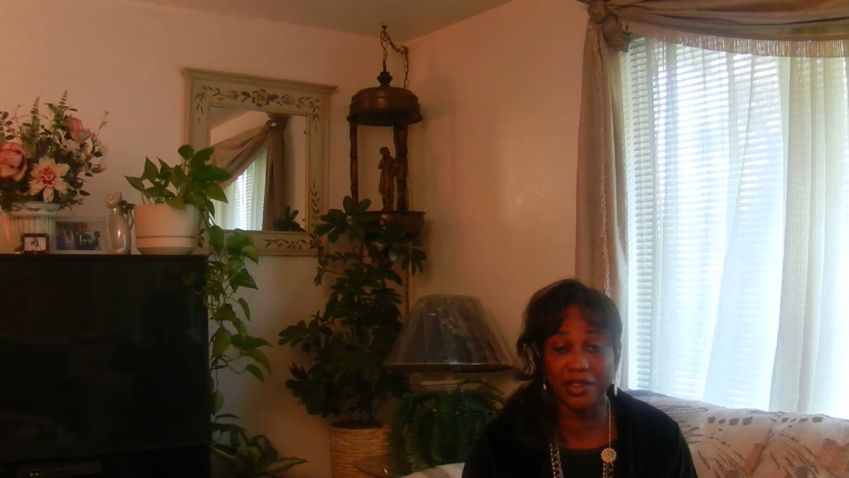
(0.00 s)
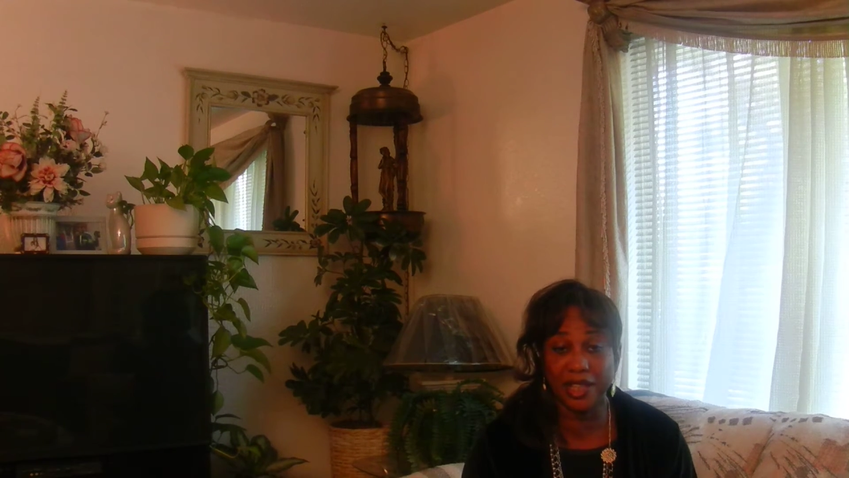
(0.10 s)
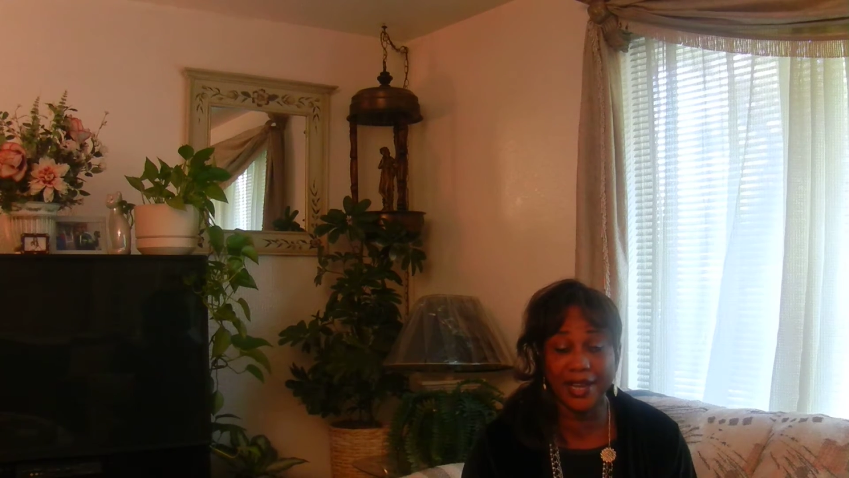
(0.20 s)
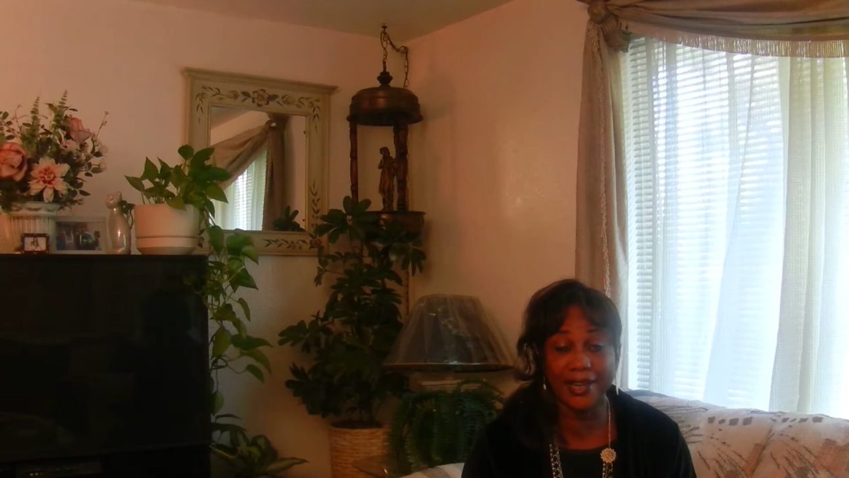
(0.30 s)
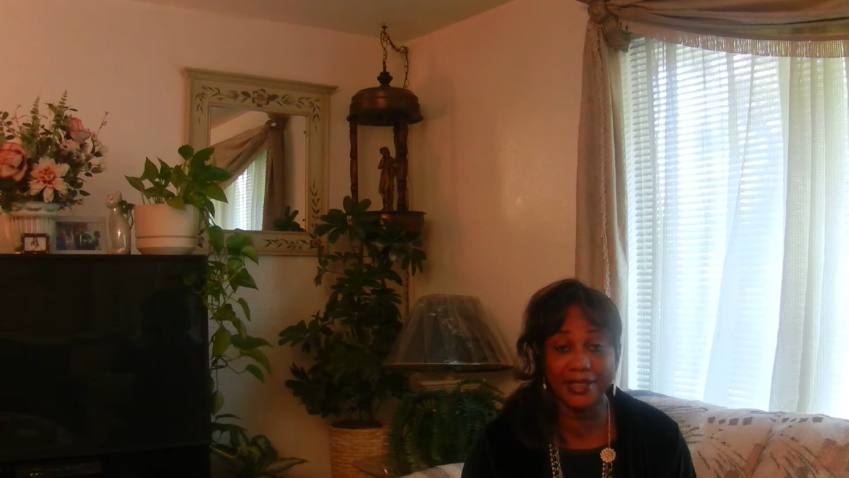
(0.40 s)
And
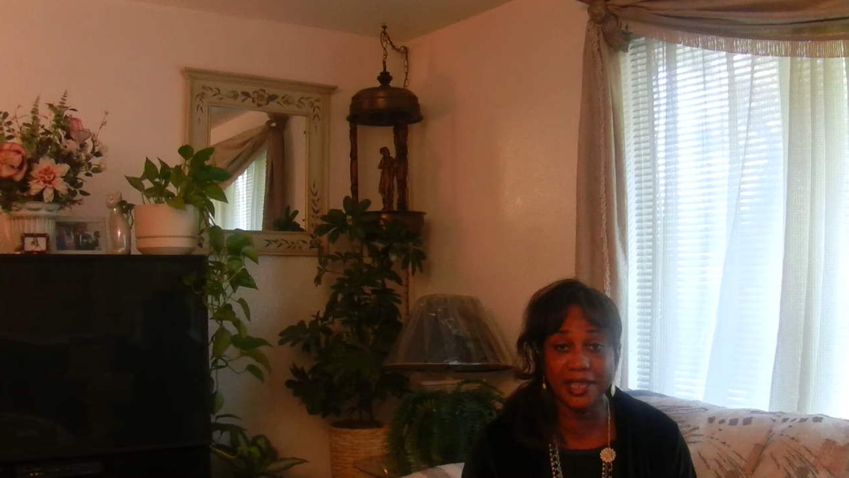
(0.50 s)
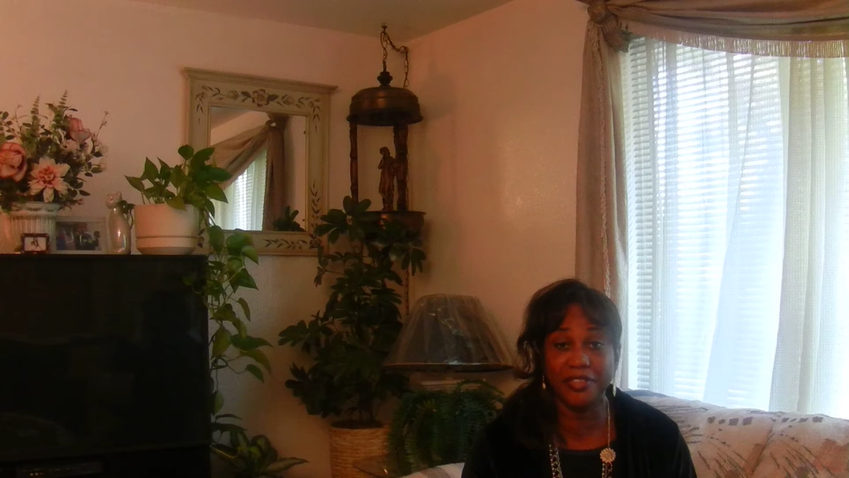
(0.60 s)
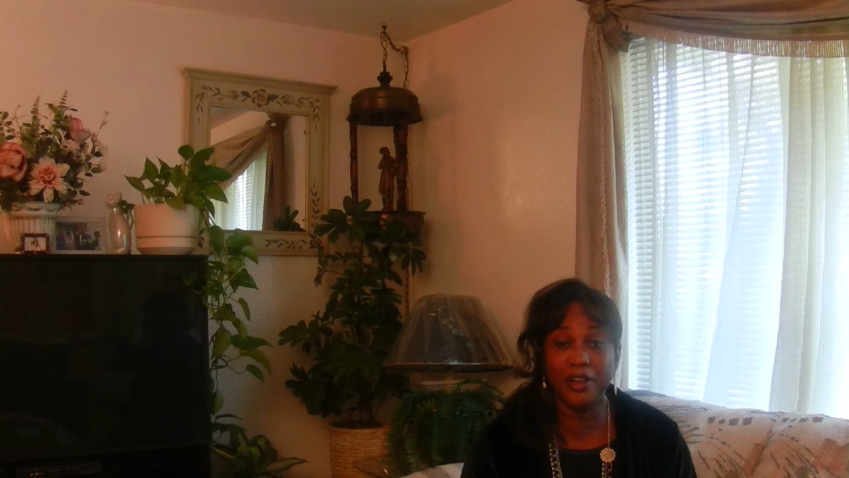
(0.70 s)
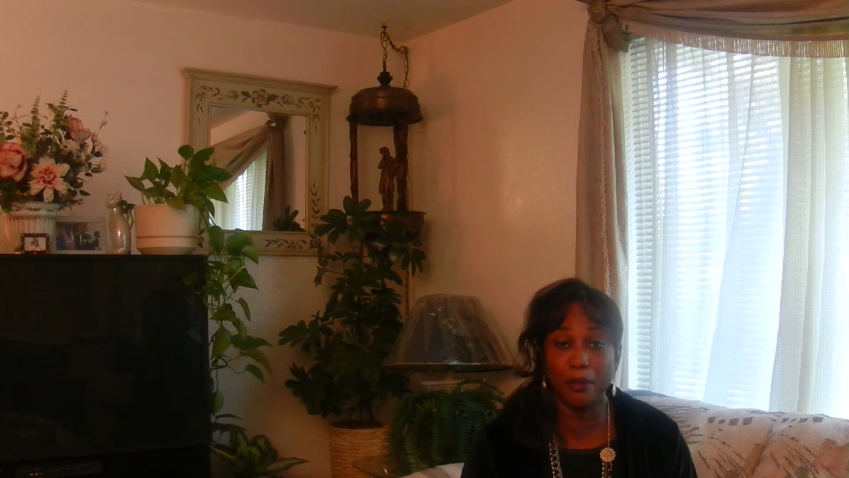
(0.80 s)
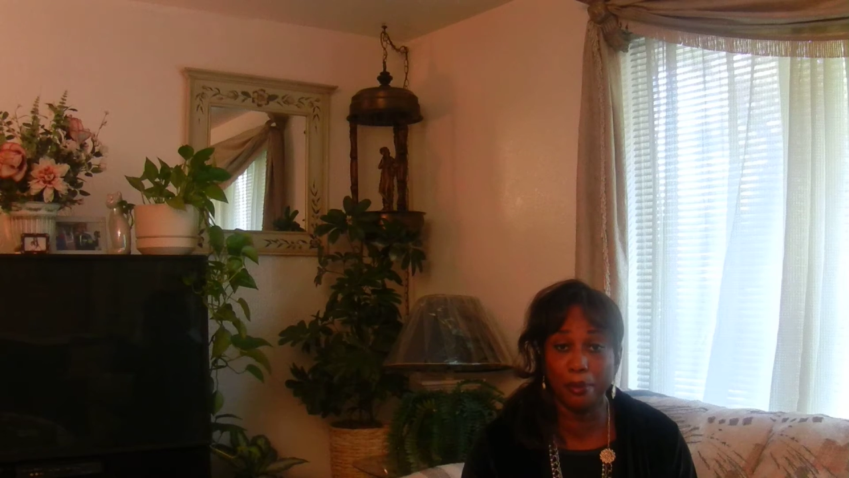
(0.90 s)
like I said, they are